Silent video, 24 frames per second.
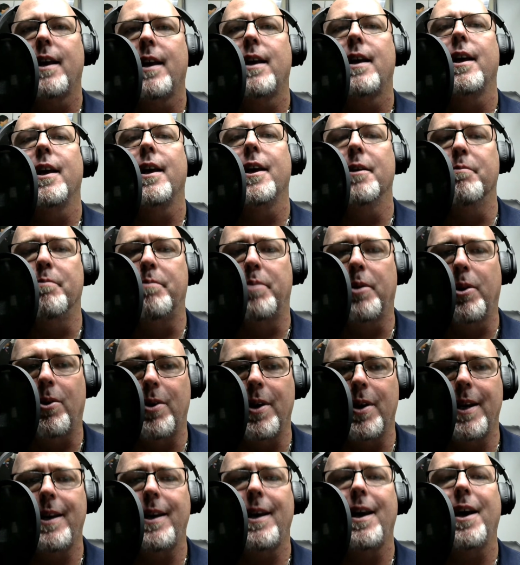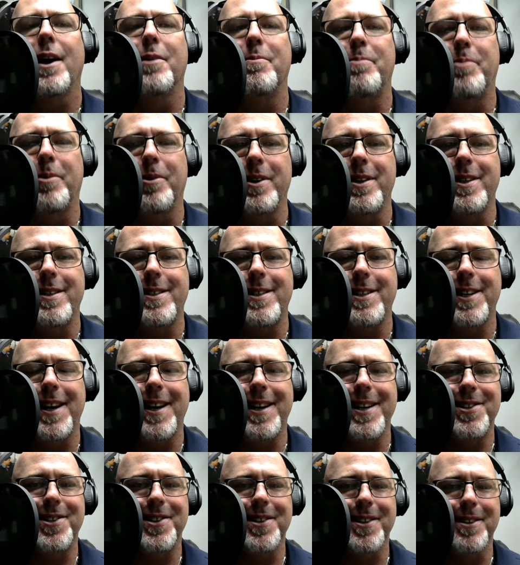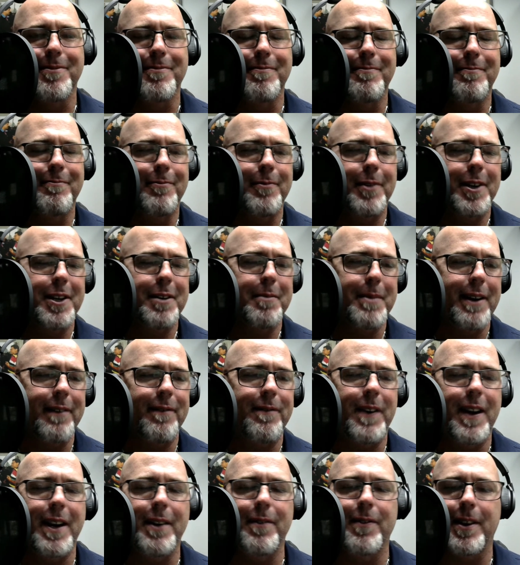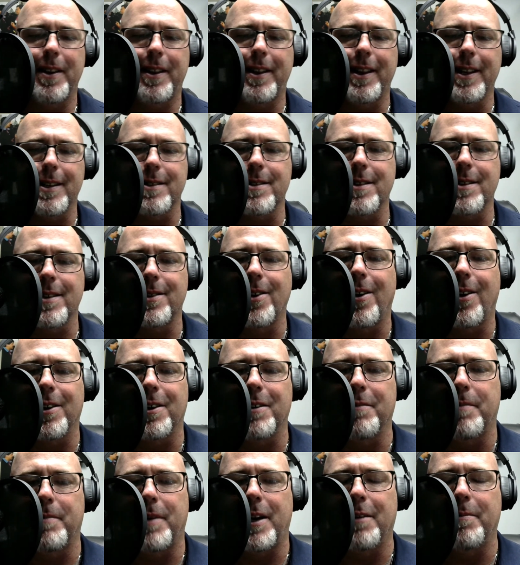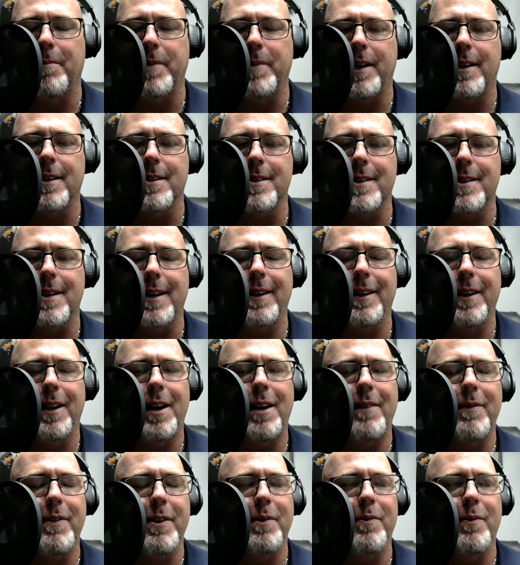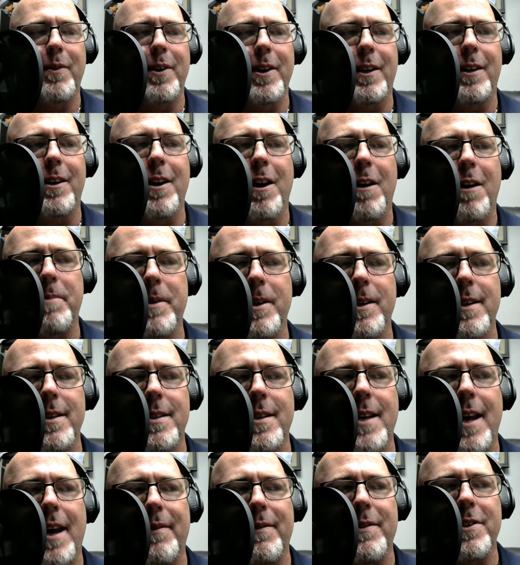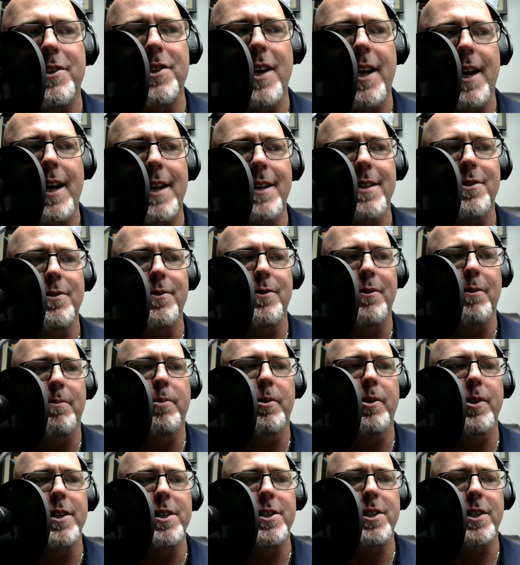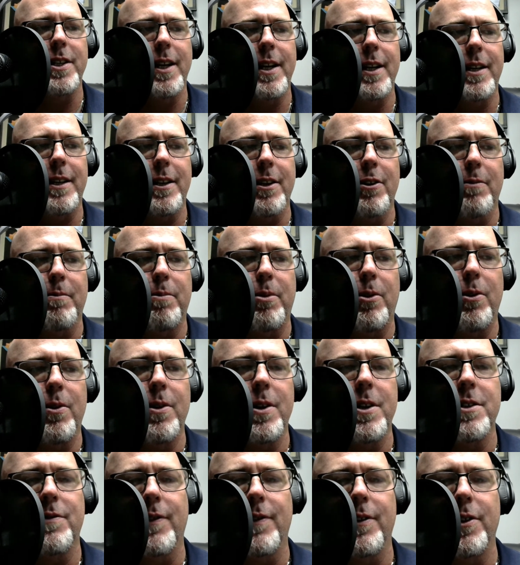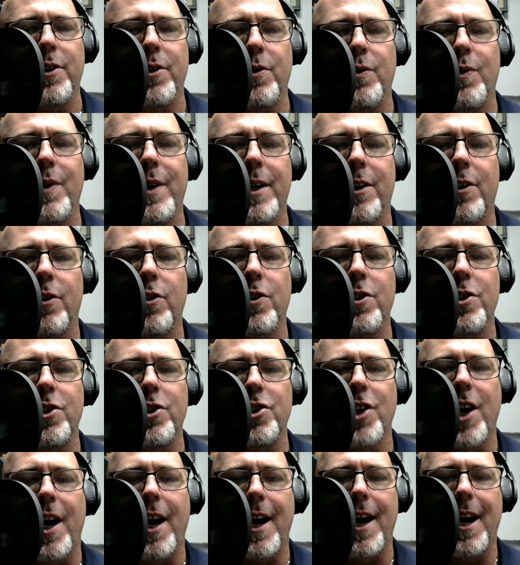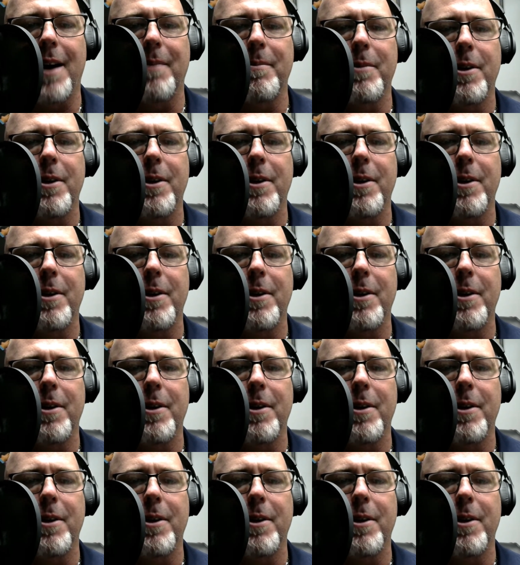employee appreciation. One of my favorite things to talk about because I love it when companies have a chance to appreciate their employees for doing a good job.